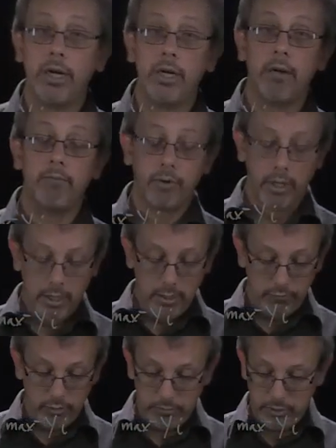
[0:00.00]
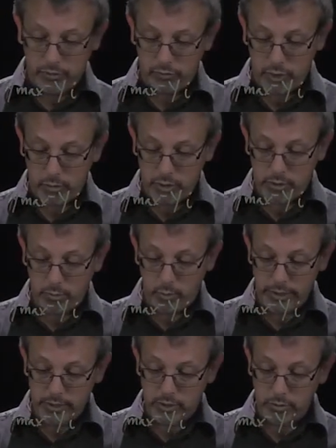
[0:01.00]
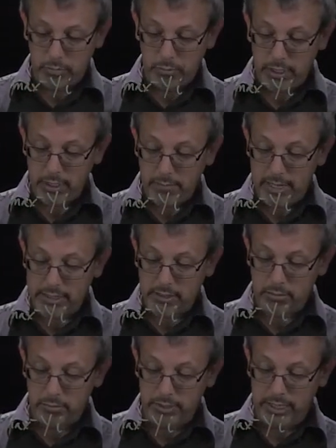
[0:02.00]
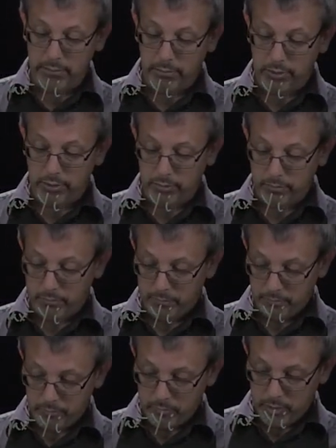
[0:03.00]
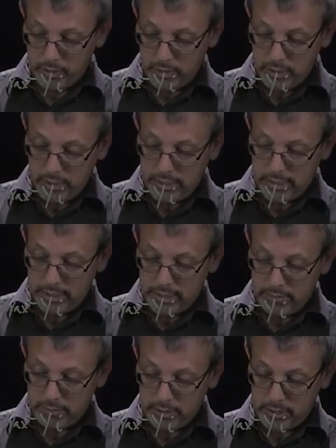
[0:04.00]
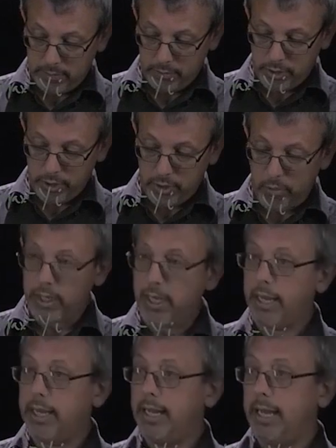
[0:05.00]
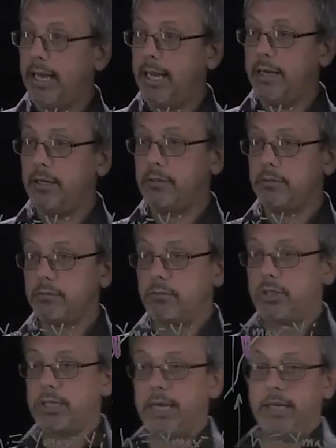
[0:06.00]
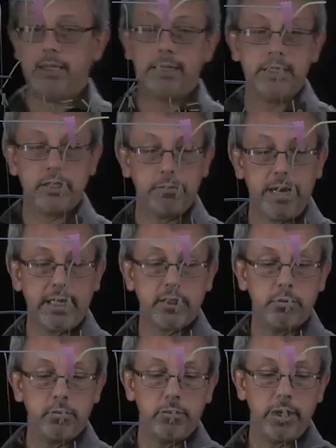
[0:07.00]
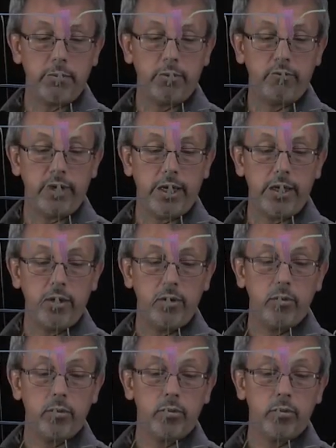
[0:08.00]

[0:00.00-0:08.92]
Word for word: it up from this lowest point. So we pick a maximum depth. Um, I'm going to go ahead and say that this maximum depth value